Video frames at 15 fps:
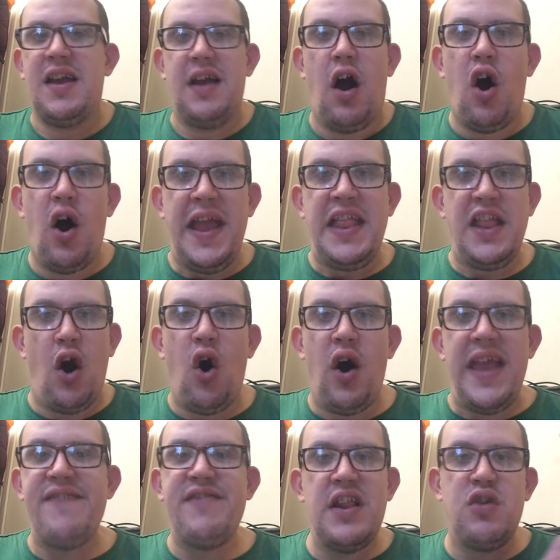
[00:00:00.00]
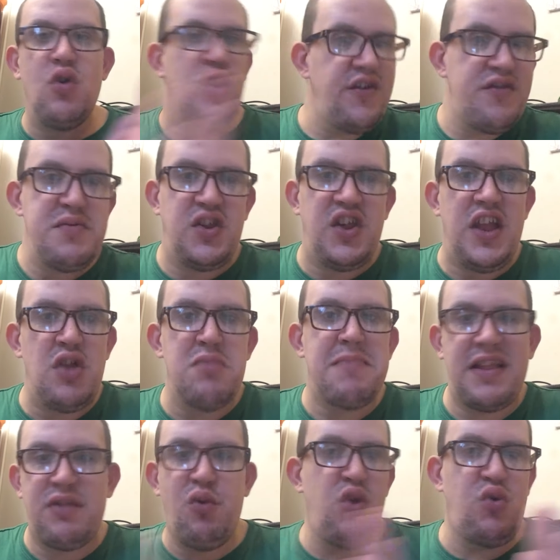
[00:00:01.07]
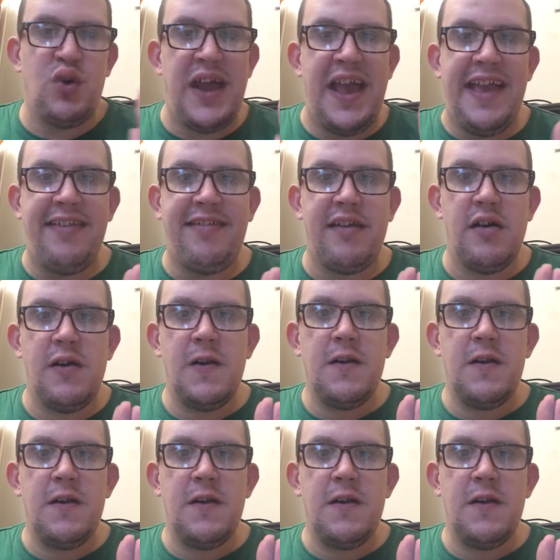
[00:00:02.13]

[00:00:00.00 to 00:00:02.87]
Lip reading: or even into another machine, doesn't matter which one it is,